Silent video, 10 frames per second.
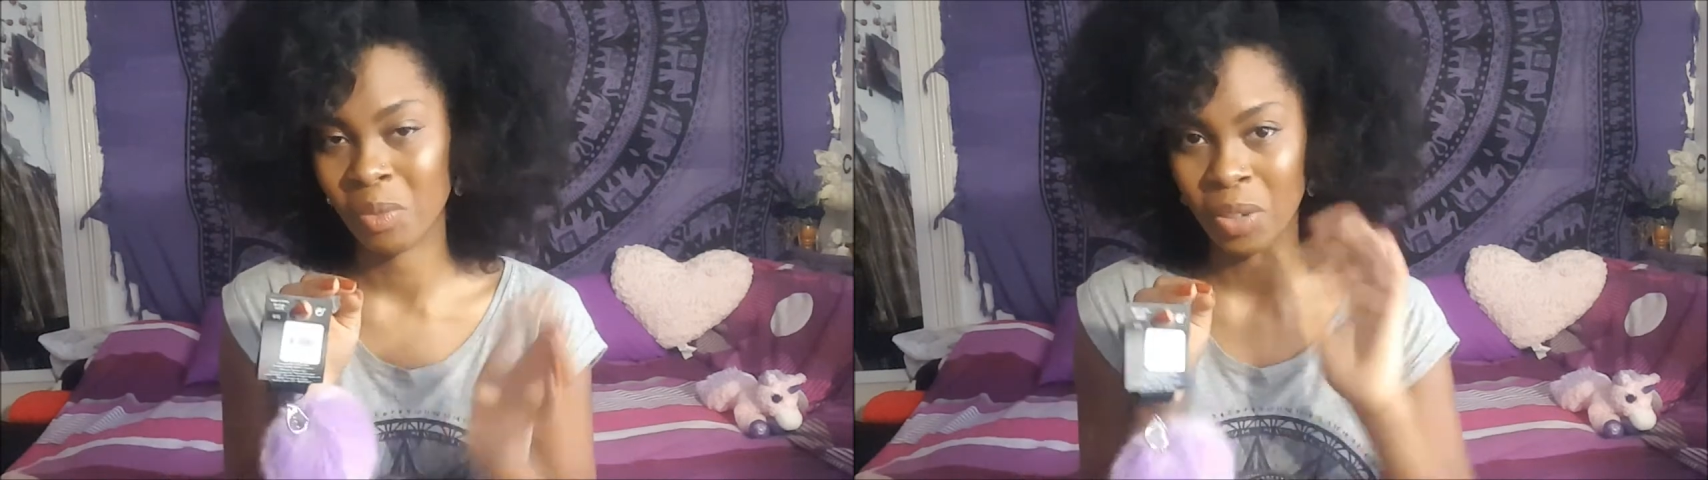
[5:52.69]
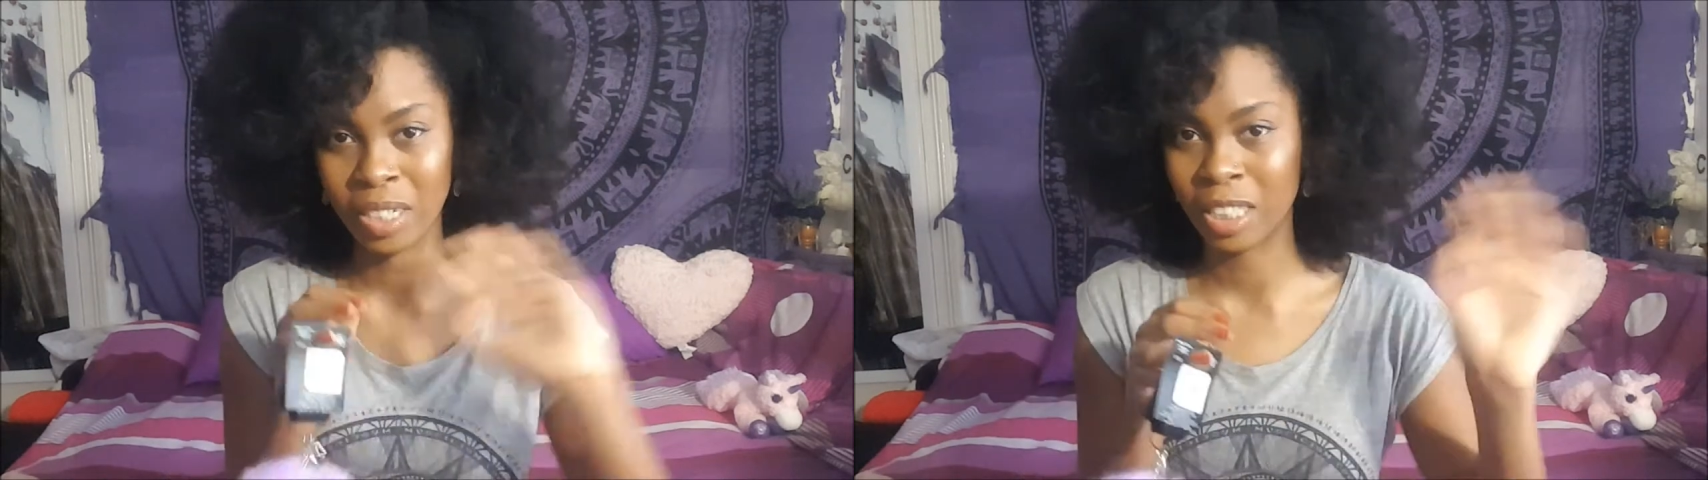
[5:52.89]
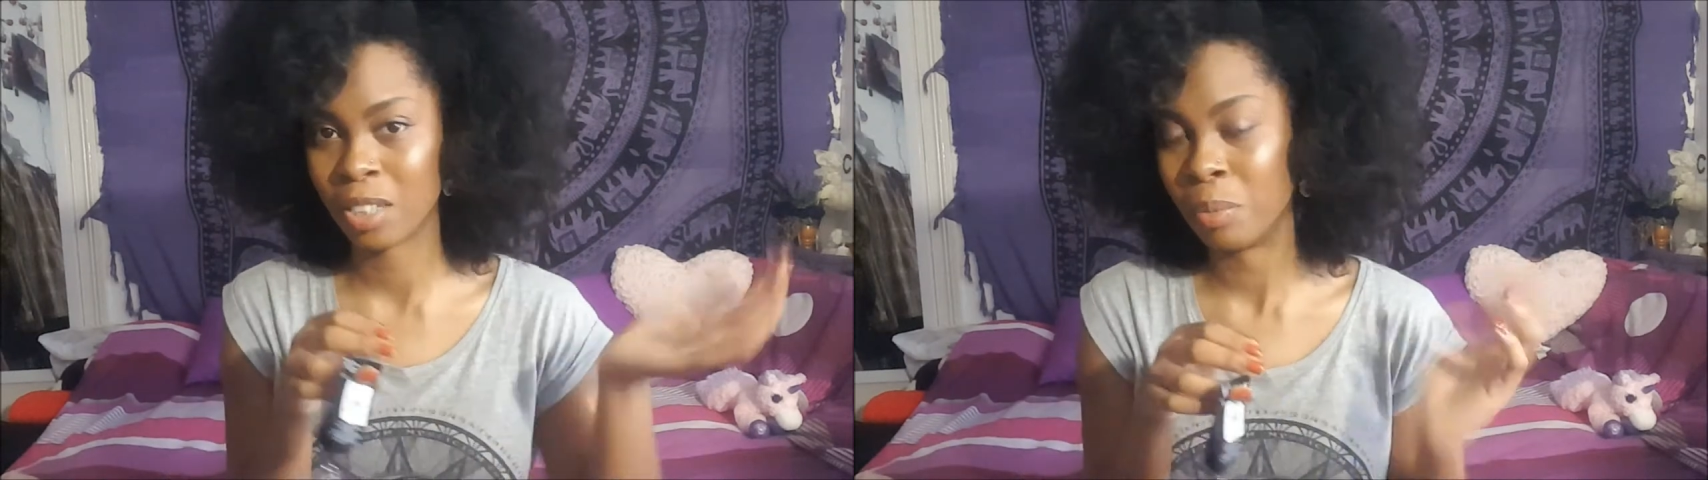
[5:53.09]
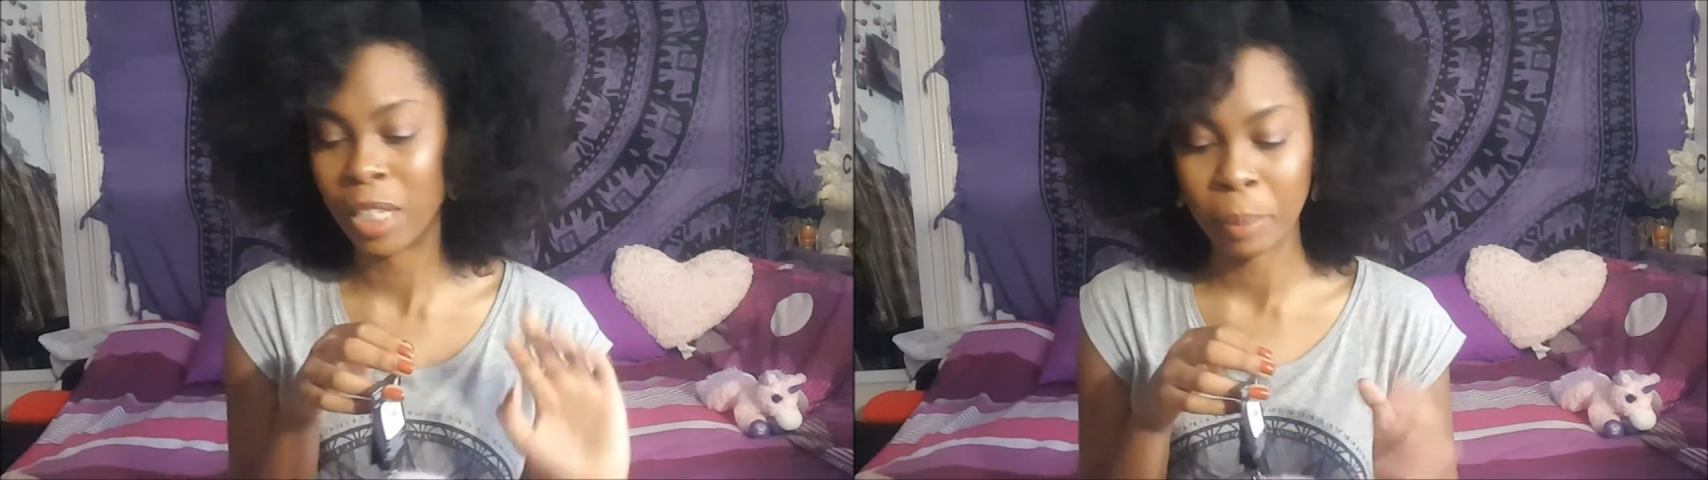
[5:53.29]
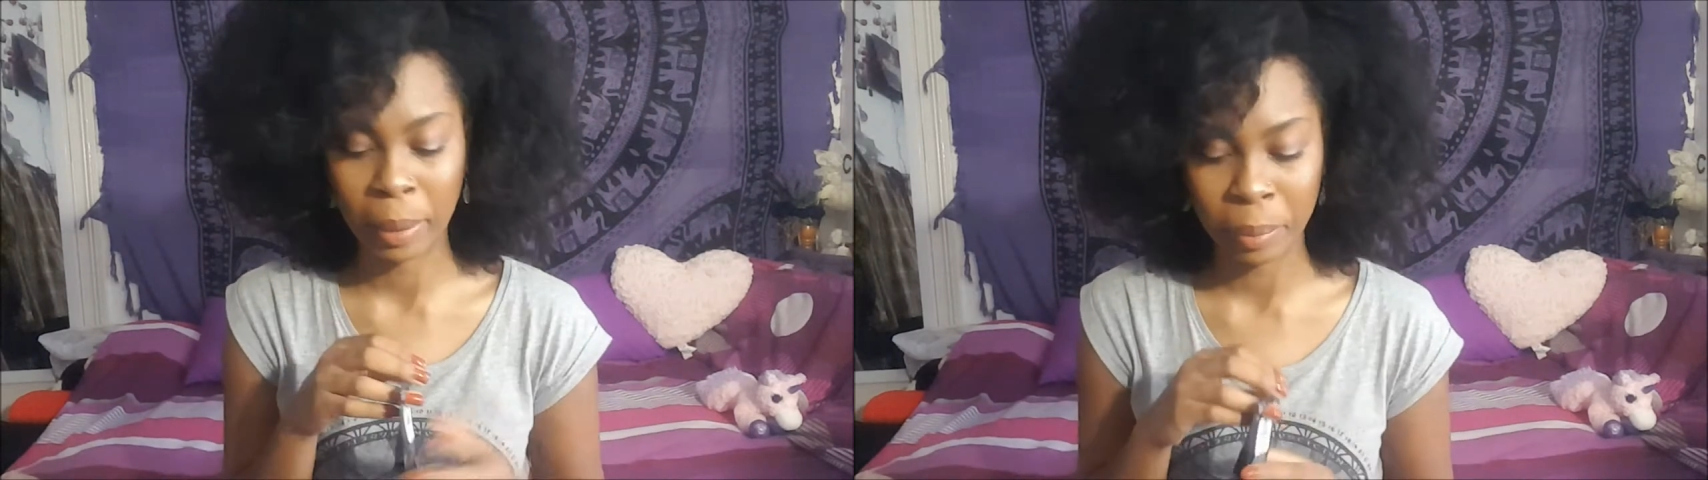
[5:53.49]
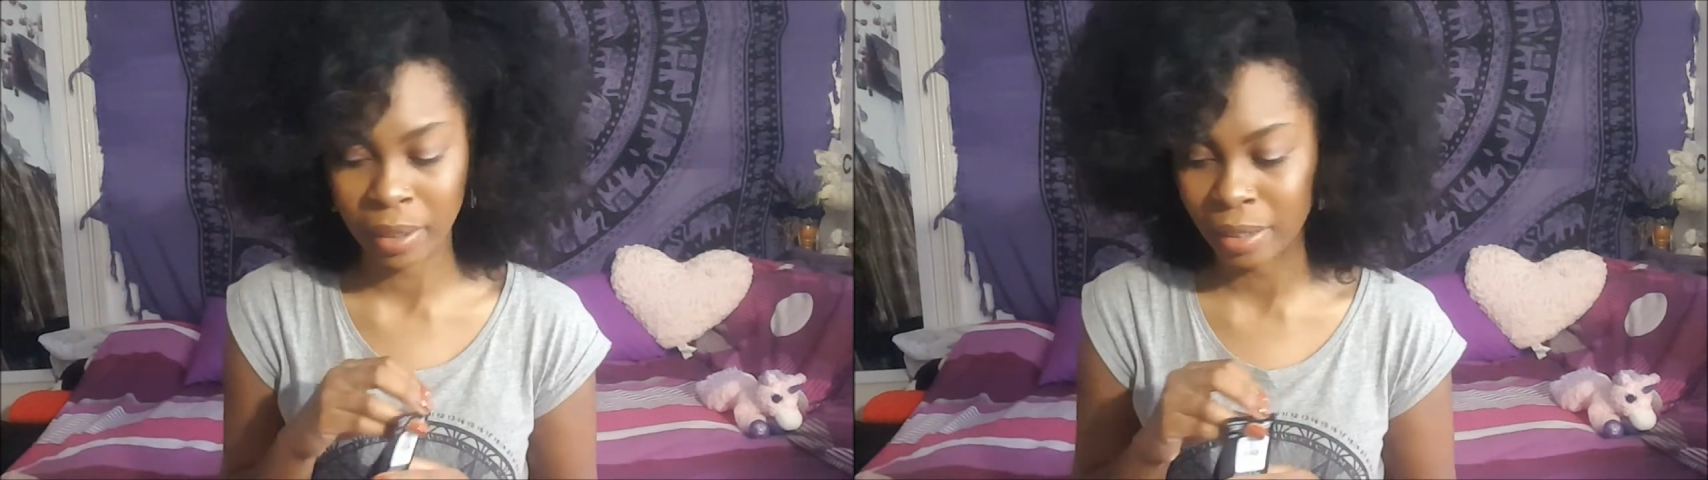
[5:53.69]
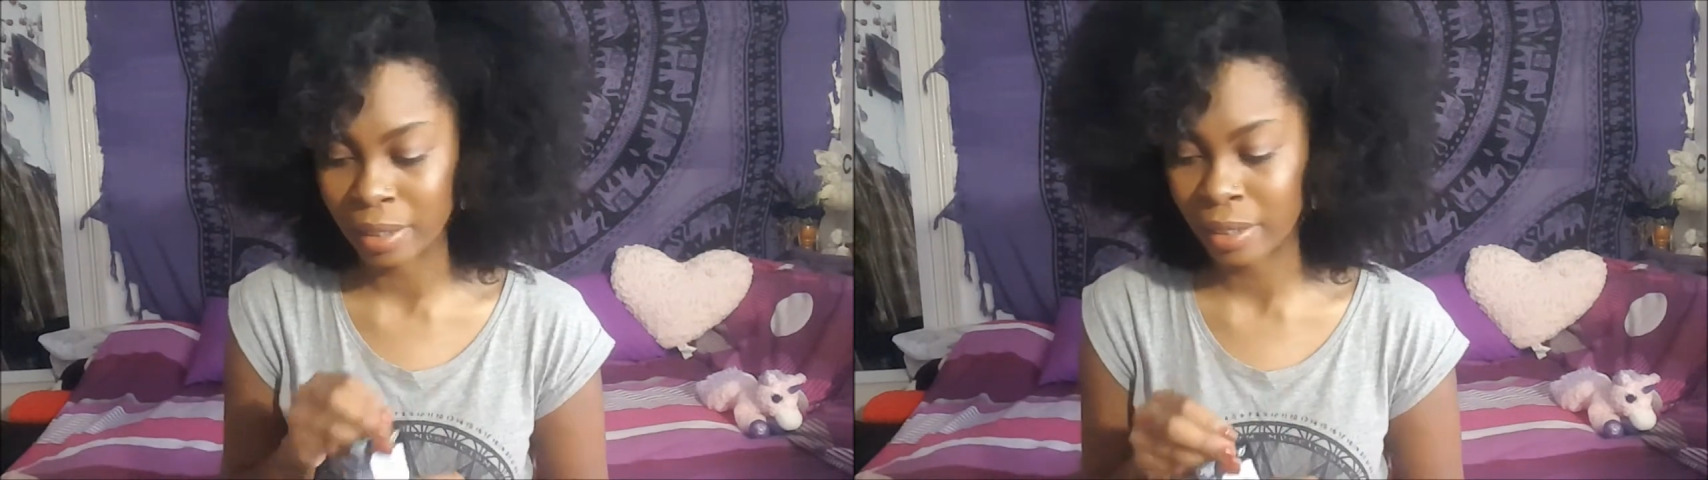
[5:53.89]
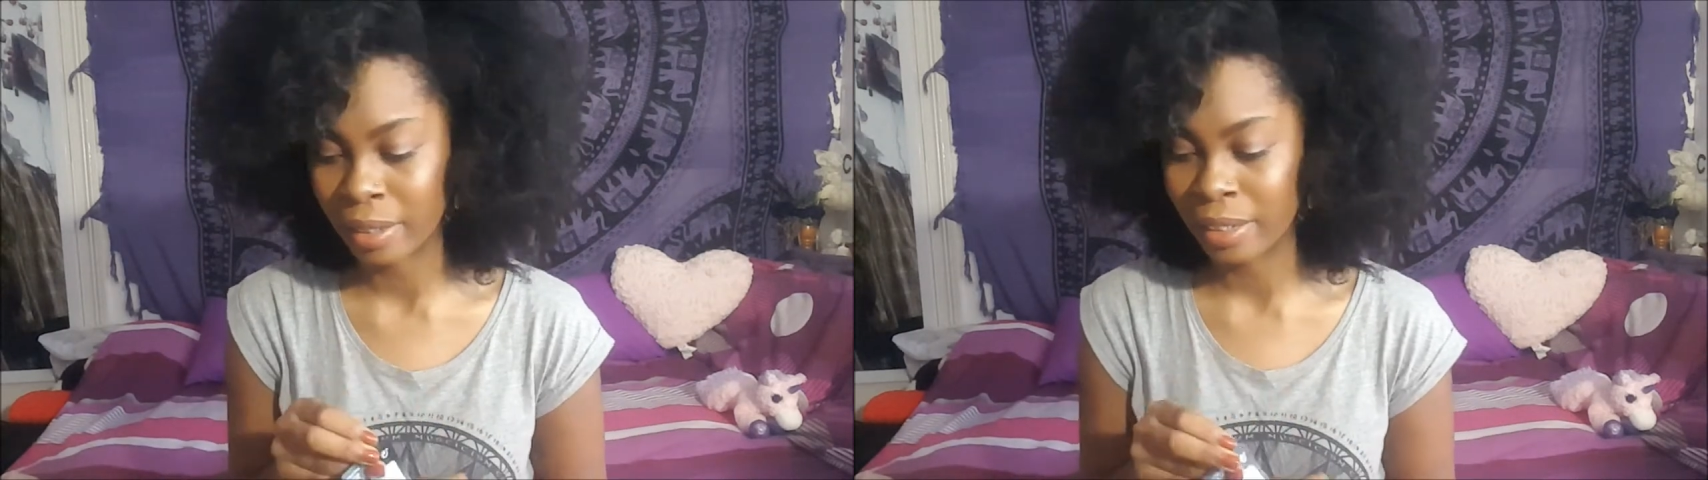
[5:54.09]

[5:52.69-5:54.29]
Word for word: one one that's completely baby pink.